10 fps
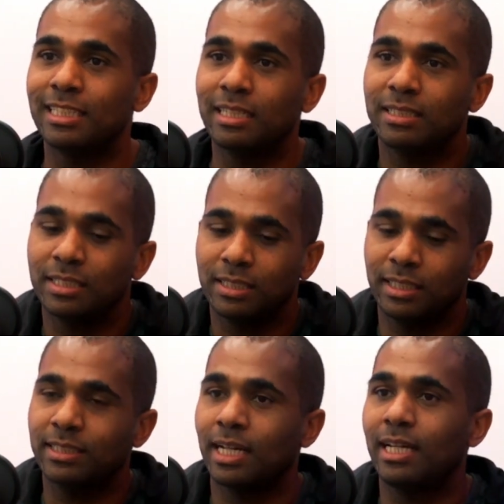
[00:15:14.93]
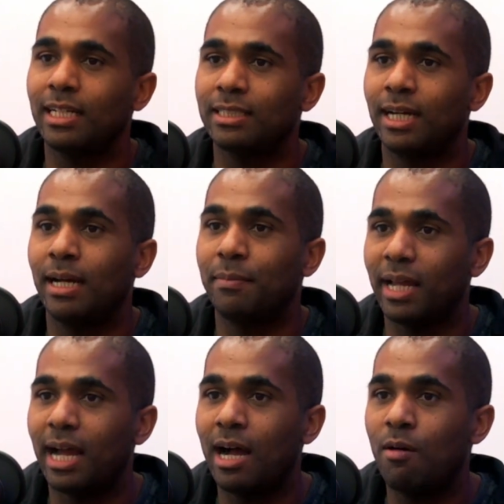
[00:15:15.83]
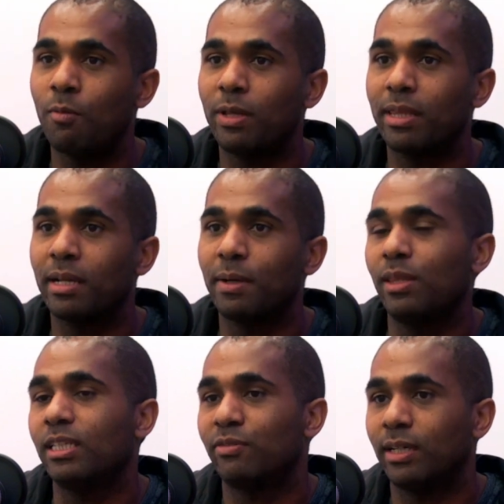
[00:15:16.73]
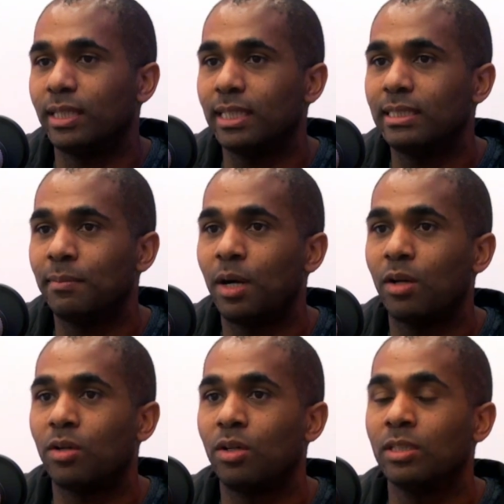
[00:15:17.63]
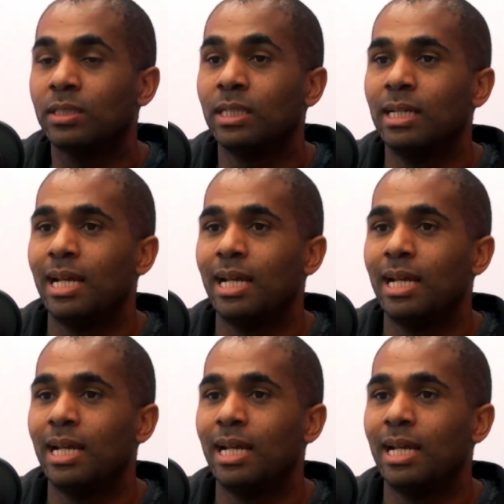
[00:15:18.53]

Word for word: and it's such an exciting time now when we think about these foundation models